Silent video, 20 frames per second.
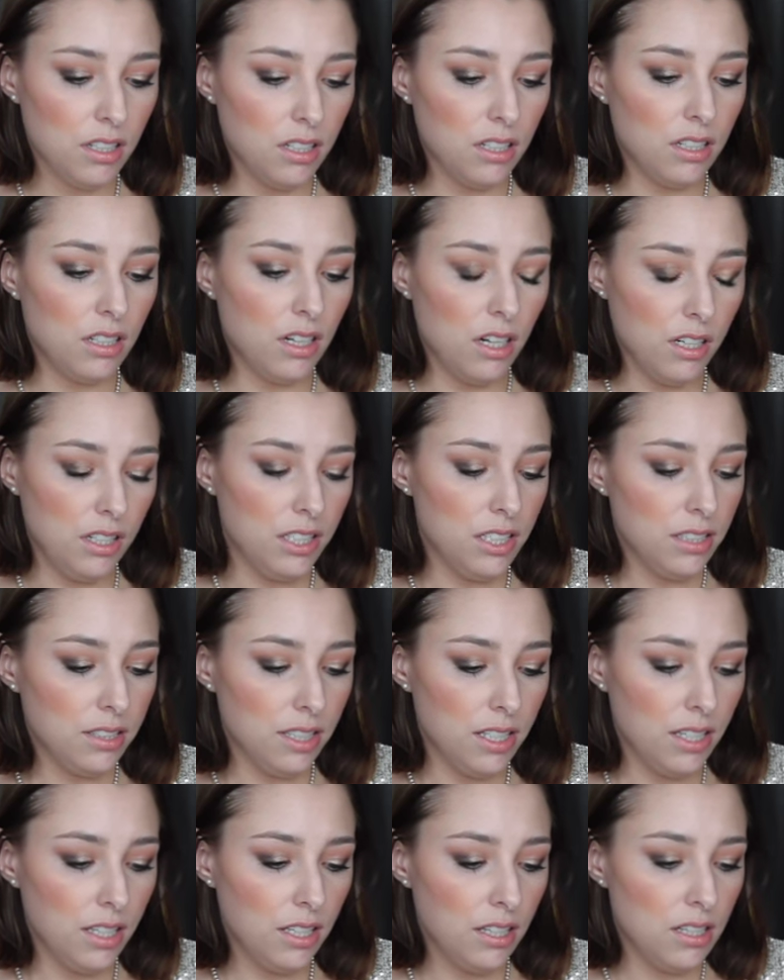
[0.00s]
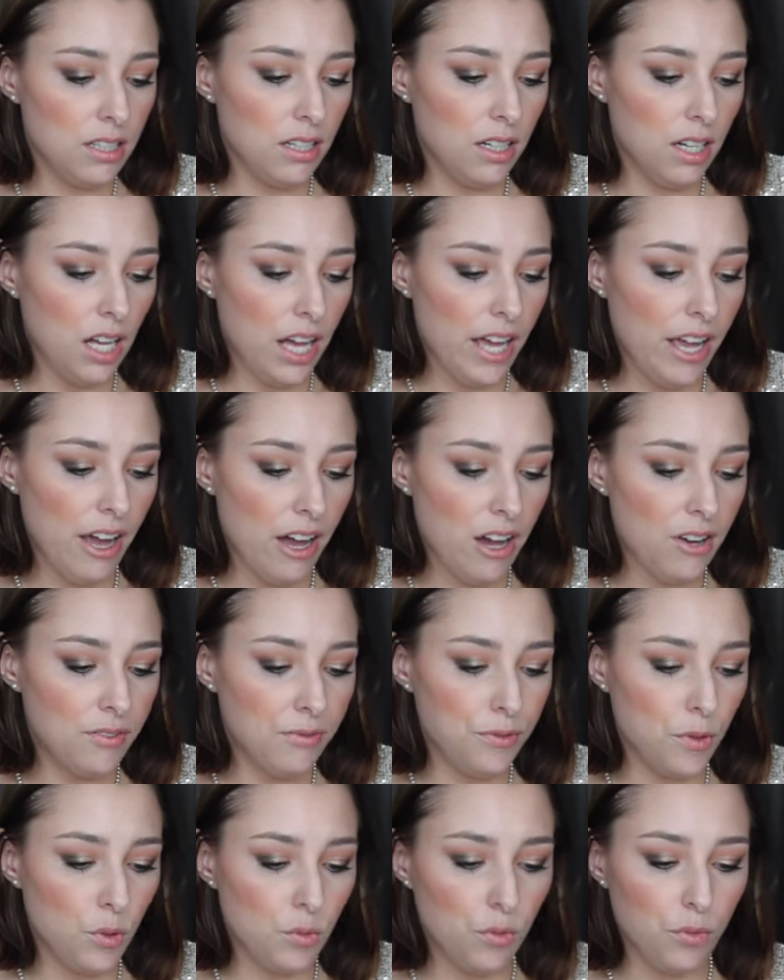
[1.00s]
honestly, I
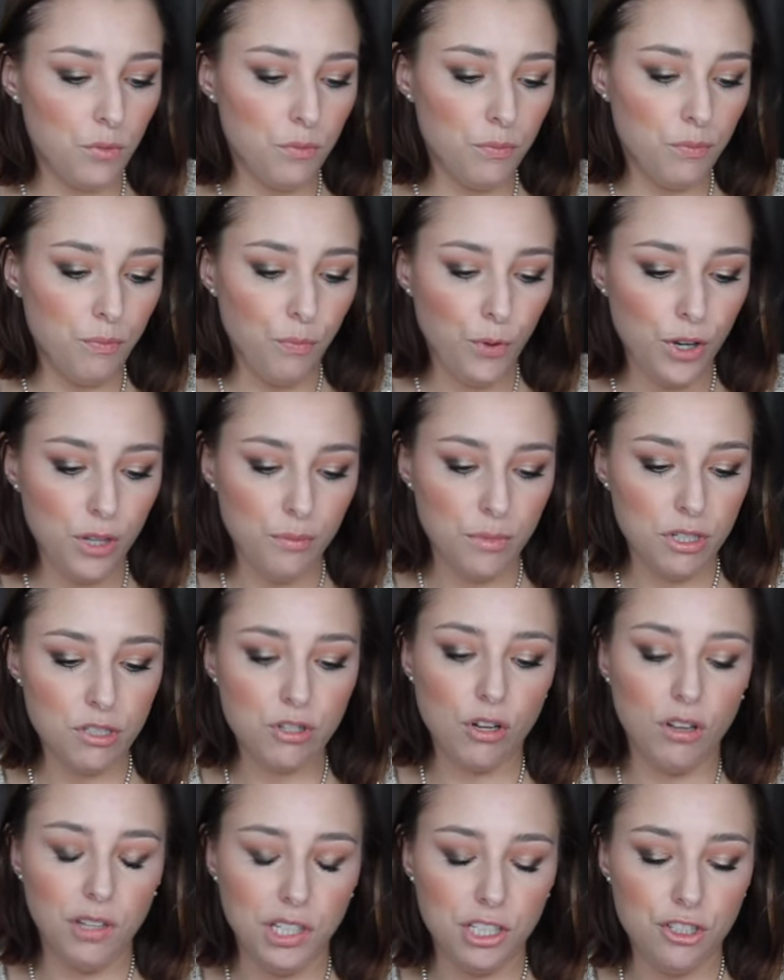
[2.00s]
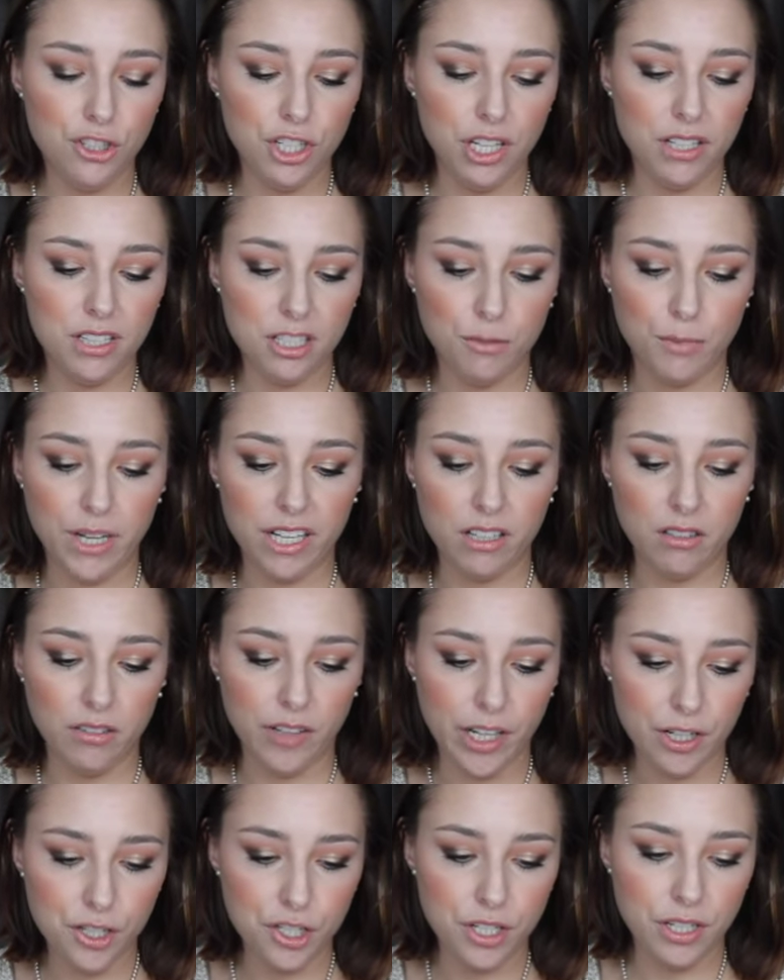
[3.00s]
have pretty much all these shades in my
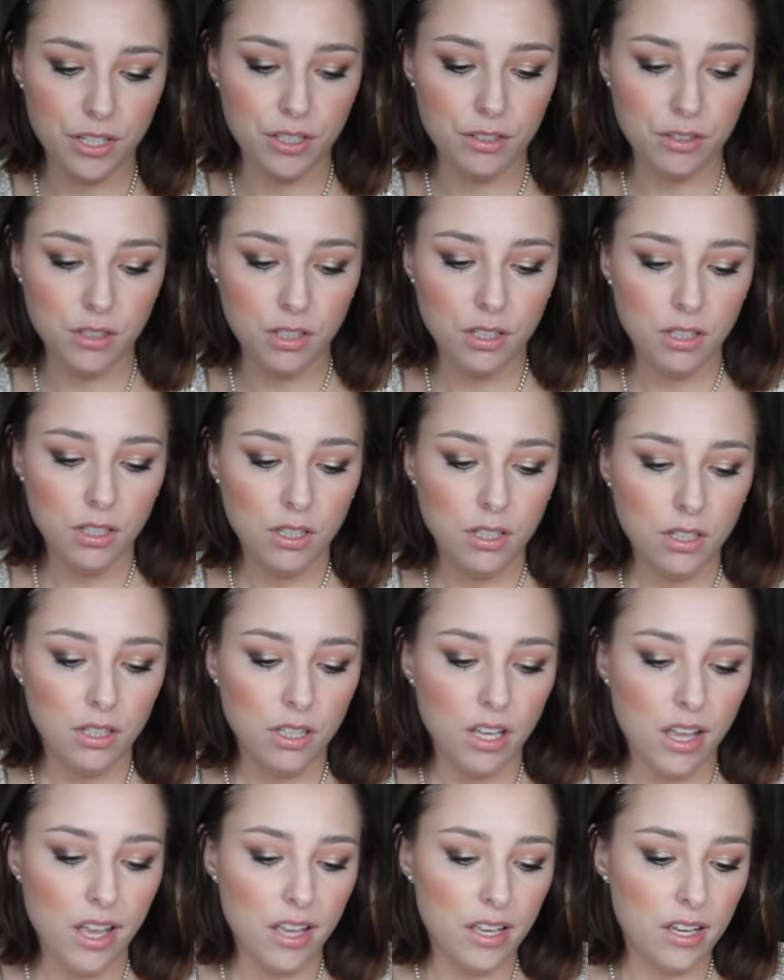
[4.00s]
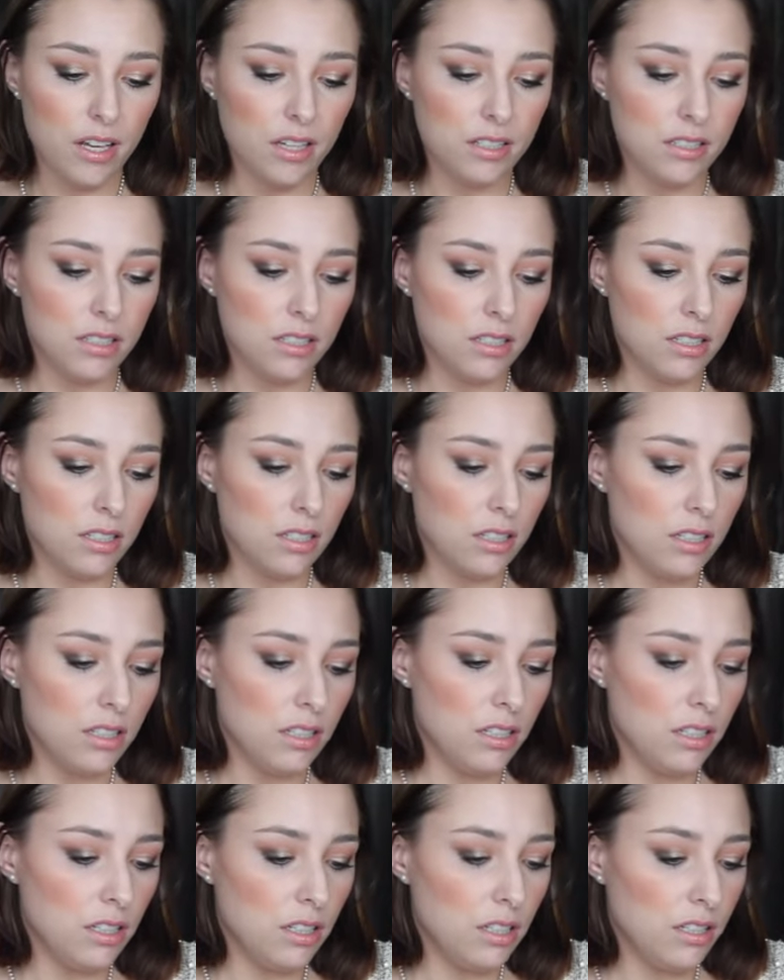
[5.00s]
collection. And
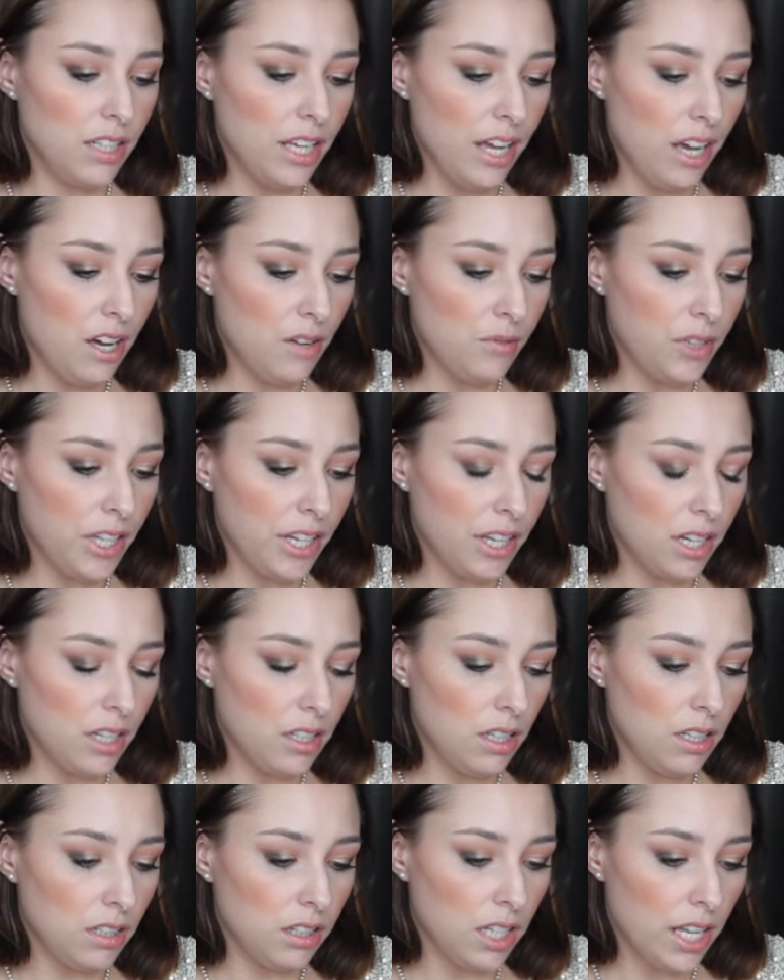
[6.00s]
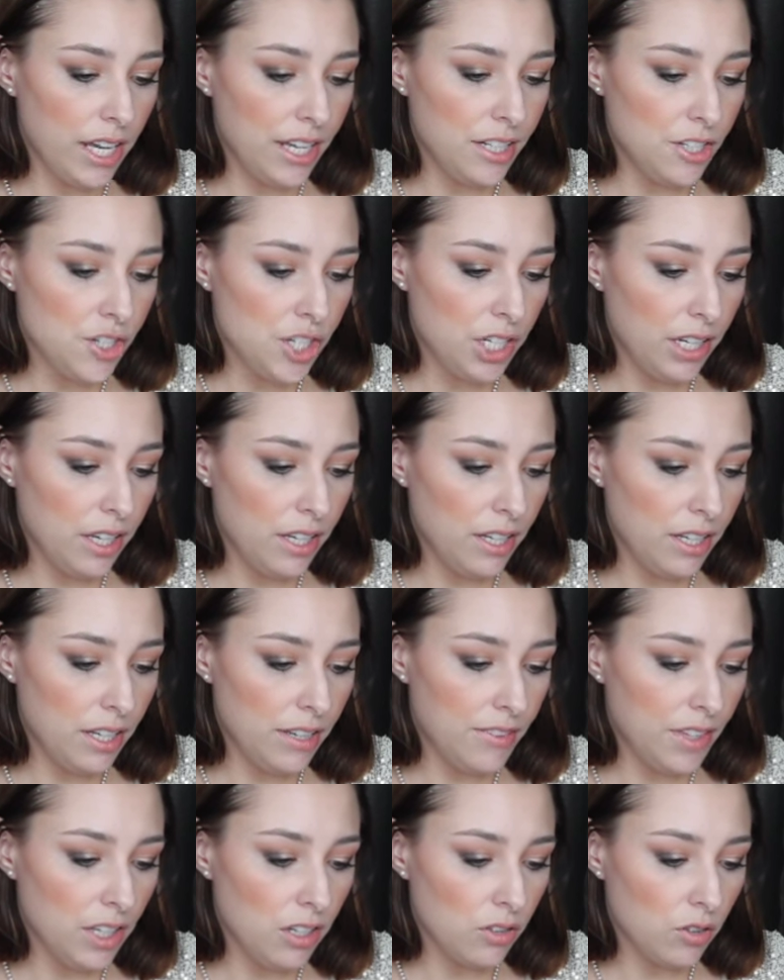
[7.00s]
they have like a light shade,
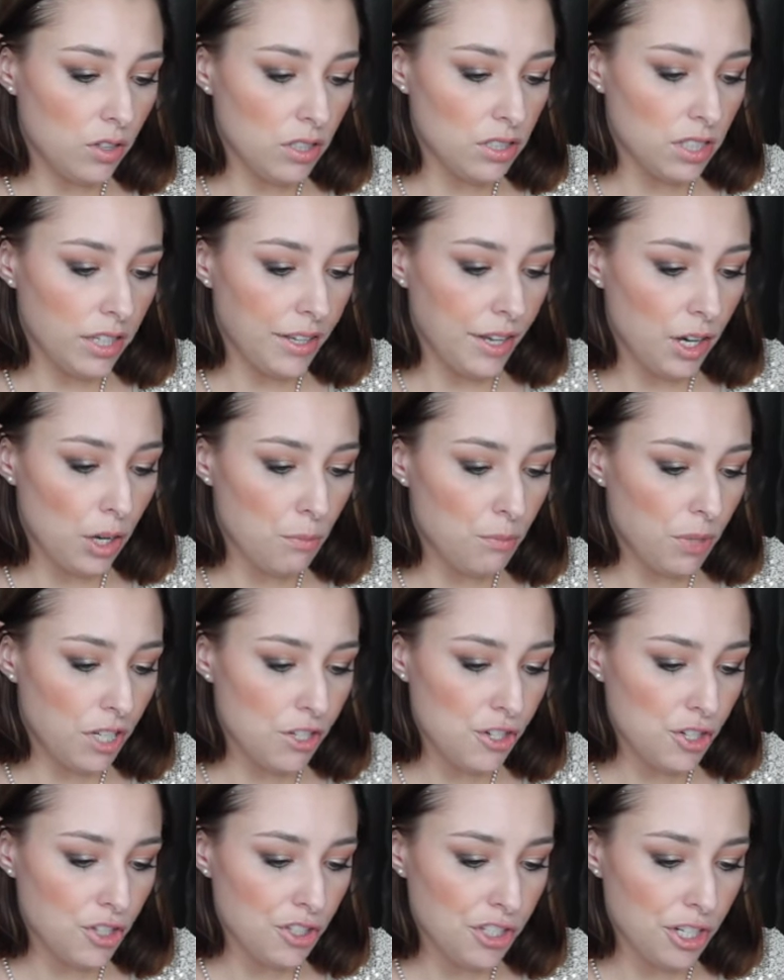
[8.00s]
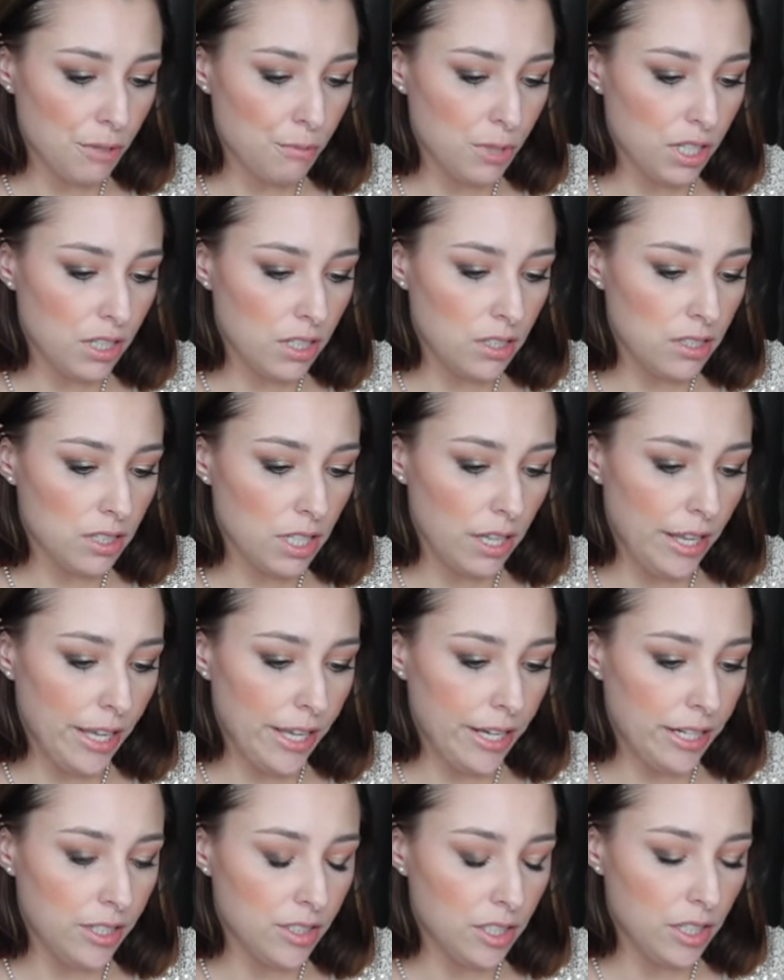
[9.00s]
and then it looks like a bunch of shimmers
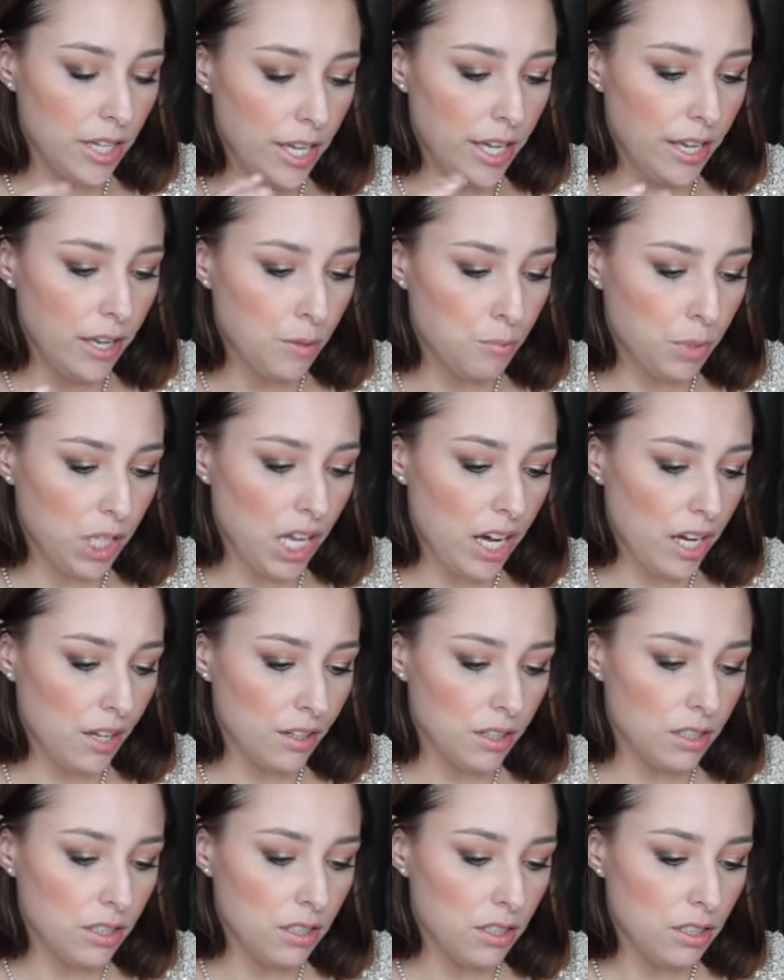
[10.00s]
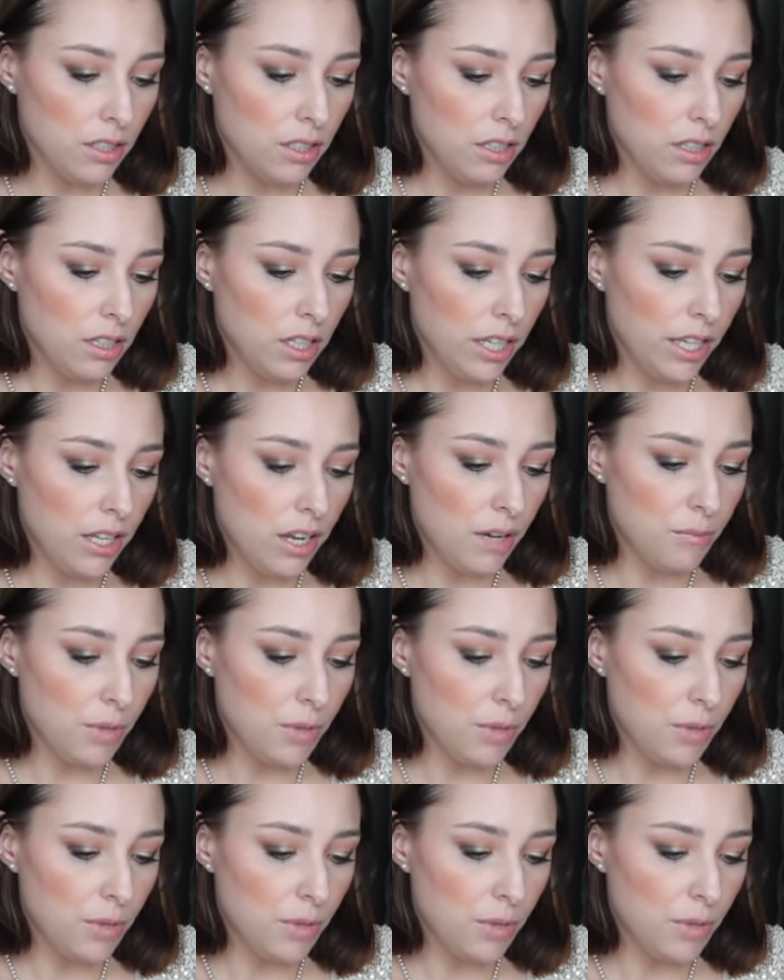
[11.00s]
and a black. And I'm